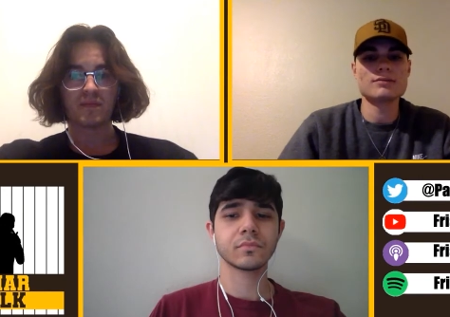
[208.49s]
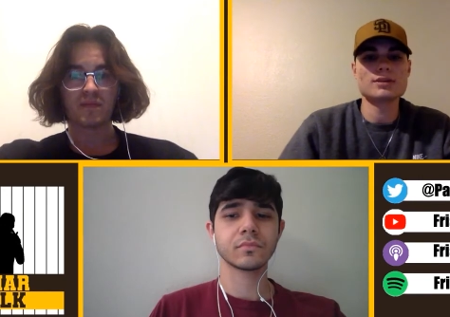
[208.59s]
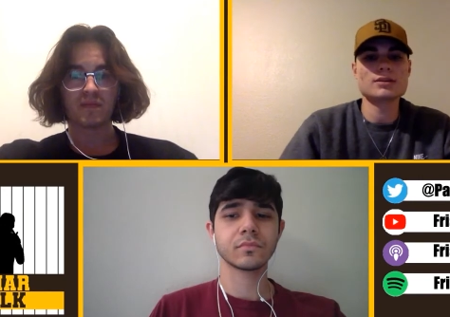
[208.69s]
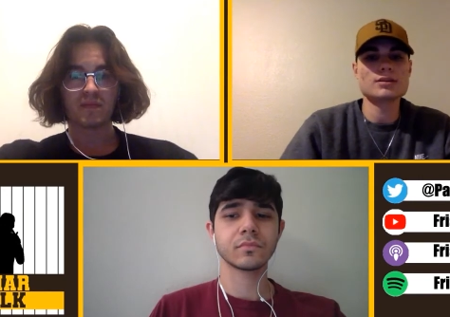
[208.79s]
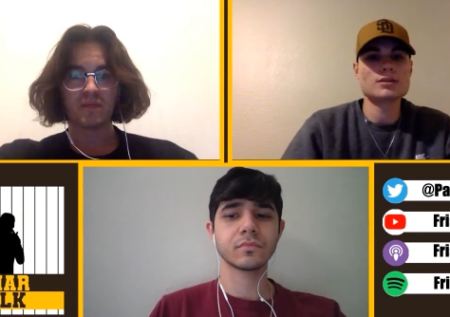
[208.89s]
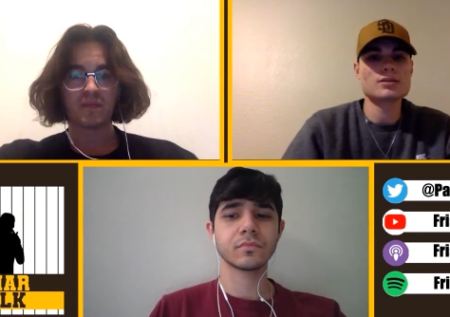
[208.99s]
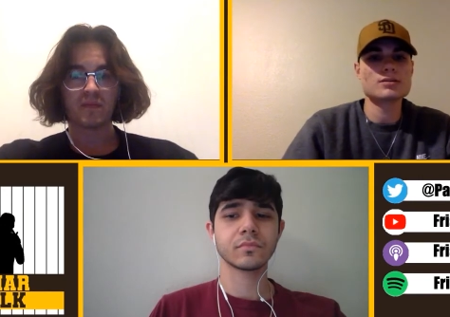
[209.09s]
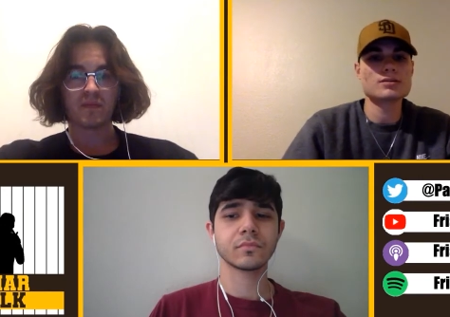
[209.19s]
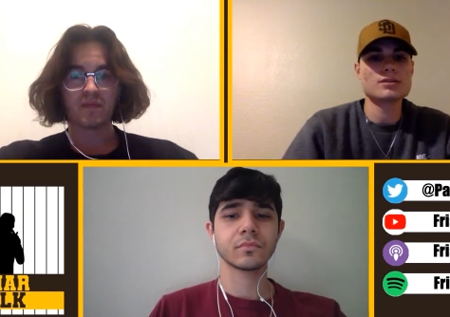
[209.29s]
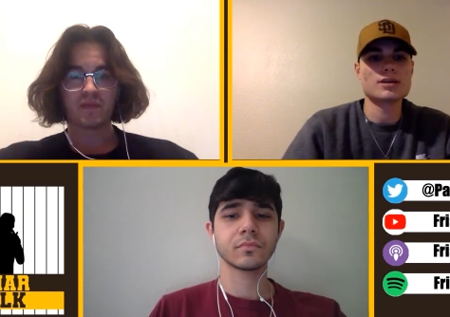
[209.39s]
Speaker 1: Victor
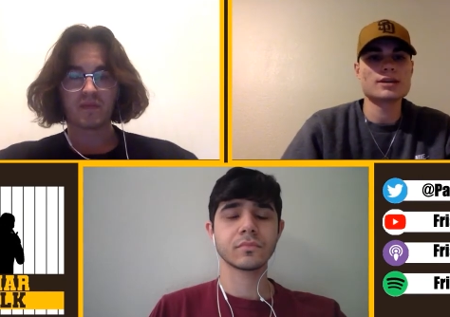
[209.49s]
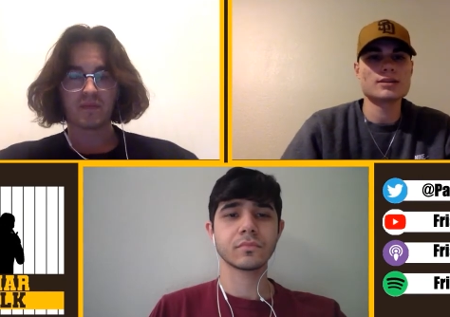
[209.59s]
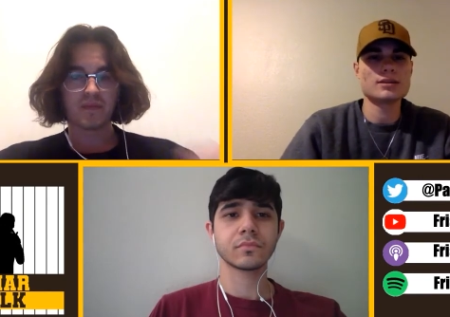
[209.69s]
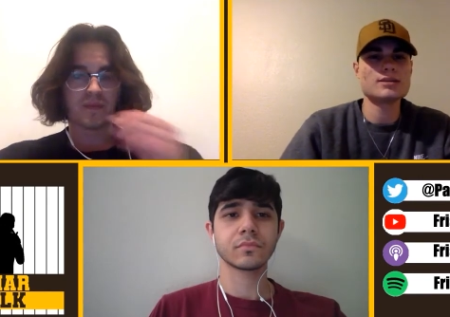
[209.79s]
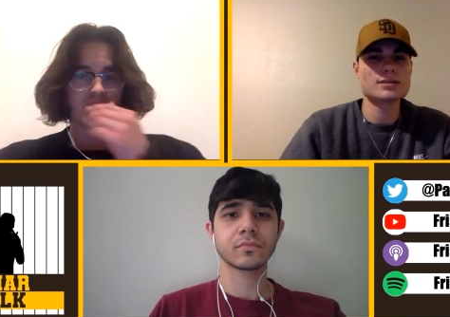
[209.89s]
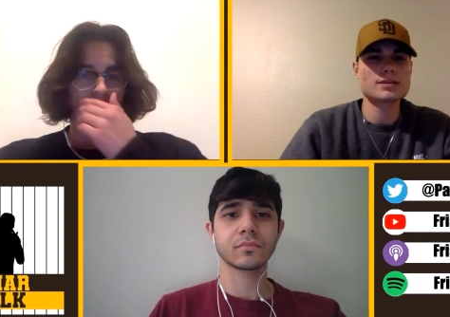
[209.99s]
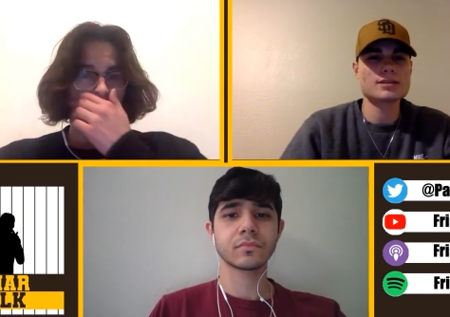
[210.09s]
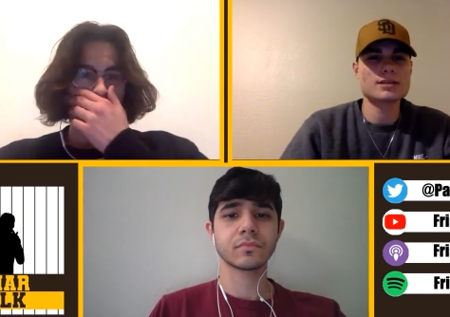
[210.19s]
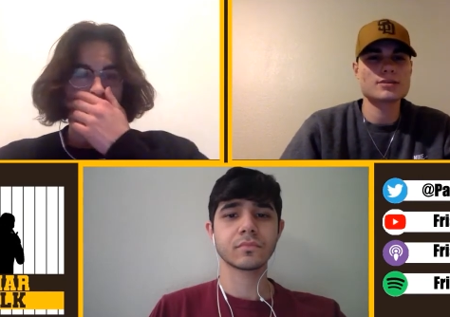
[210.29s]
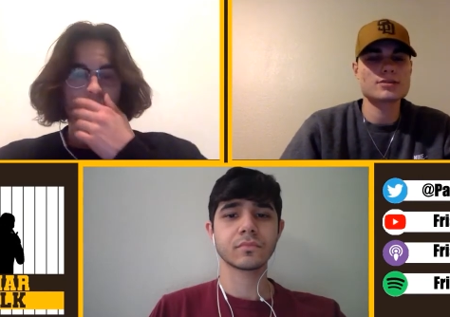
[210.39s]
Acosta. I, he's
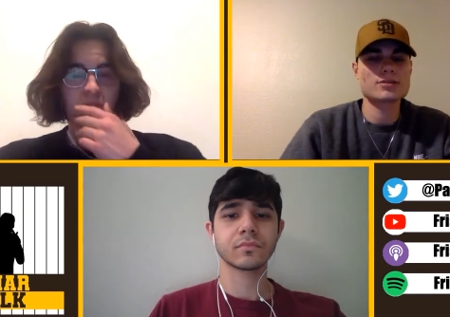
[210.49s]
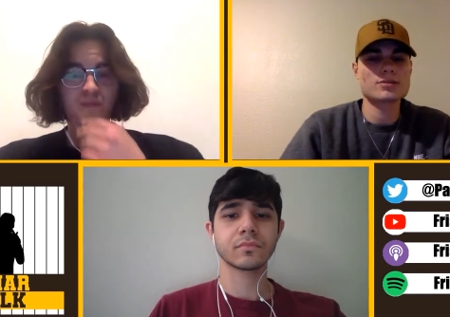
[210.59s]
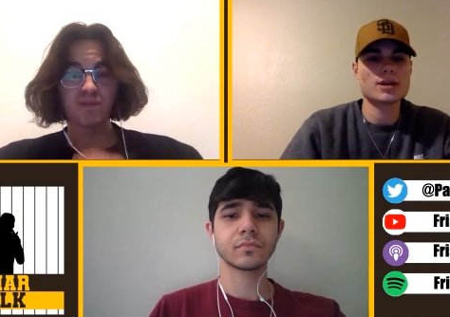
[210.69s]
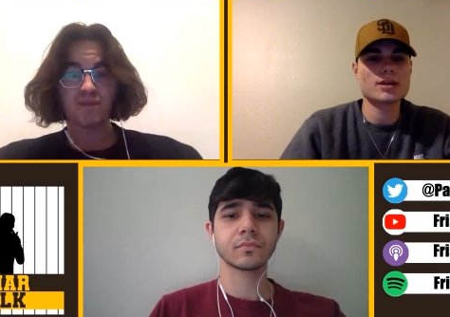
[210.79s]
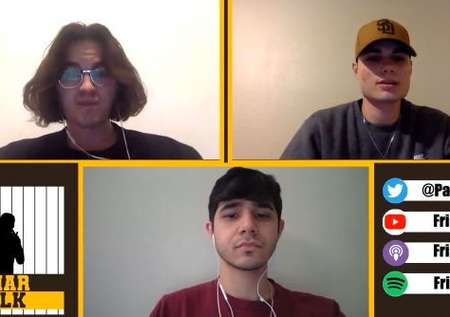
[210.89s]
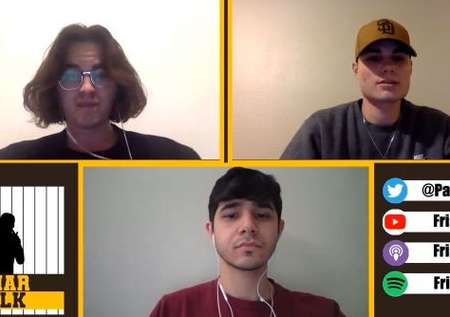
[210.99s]
sixteen years old, right?